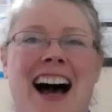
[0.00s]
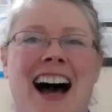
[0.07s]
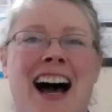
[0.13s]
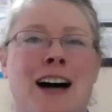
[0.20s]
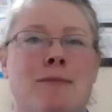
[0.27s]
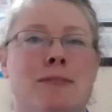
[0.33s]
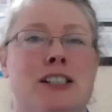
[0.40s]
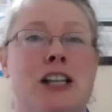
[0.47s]

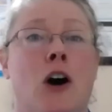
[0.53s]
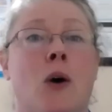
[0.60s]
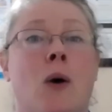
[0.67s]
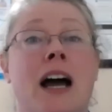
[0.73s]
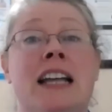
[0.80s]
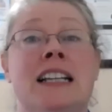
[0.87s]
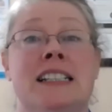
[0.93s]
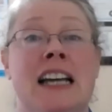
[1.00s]
um, so
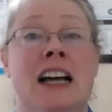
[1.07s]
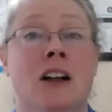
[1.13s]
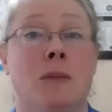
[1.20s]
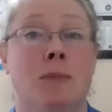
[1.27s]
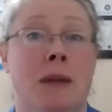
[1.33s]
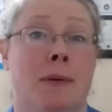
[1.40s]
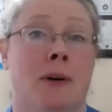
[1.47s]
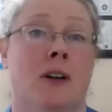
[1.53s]
until
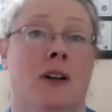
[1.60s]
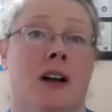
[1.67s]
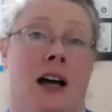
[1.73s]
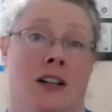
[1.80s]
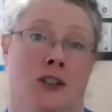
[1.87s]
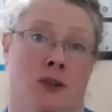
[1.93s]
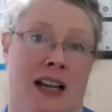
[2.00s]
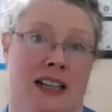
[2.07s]
people
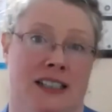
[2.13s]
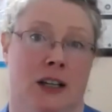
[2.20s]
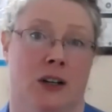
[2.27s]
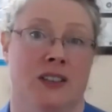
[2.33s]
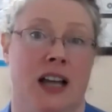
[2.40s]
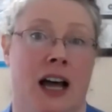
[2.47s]
address those